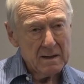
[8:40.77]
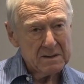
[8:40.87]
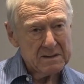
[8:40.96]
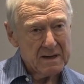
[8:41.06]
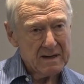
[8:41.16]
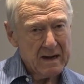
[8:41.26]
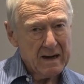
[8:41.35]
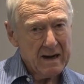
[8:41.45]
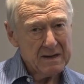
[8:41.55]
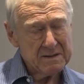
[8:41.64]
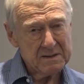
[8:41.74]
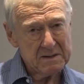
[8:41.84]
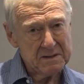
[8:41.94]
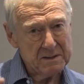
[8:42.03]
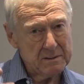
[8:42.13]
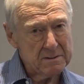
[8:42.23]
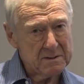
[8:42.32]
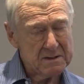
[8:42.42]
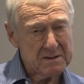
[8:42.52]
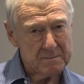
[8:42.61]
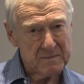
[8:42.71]
is that as this new
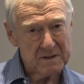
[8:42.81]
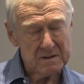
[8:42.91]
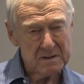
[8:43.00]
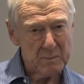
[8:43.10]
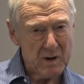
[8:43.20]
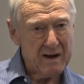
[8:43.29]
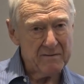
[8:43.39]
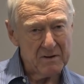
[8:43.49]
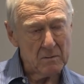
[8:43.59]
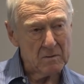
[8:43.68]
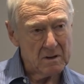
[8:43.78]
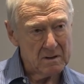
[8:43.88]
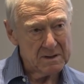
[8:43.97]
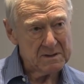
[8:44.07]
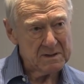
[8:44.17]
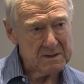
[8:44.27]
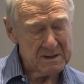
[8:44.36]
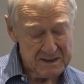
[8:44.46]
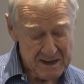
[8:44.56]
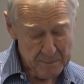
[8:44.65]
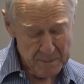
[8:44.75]
system, this brave new world is
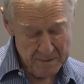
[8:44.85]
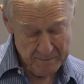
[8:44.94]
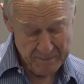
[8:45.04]
set up,